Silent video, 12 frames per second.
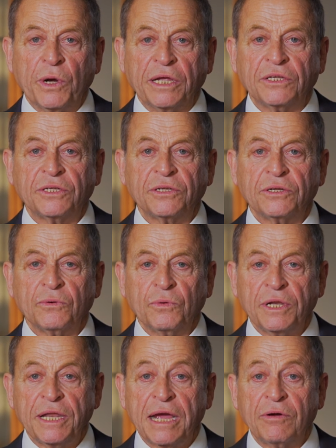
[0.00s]
West.
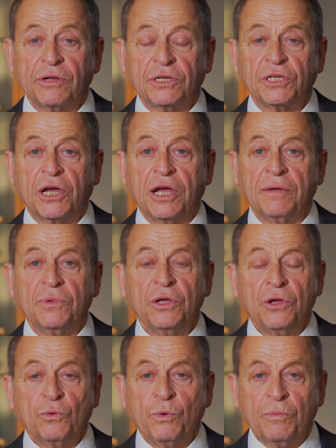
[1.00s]
We're now at a time
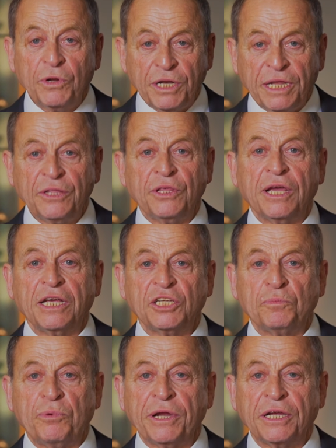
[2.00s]
when we need the
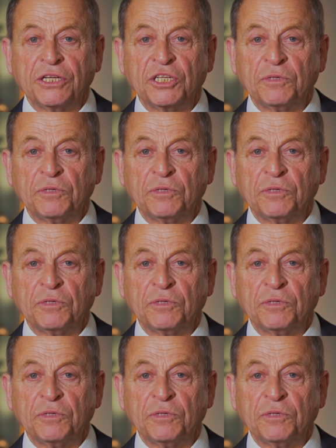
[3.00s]
icebreaker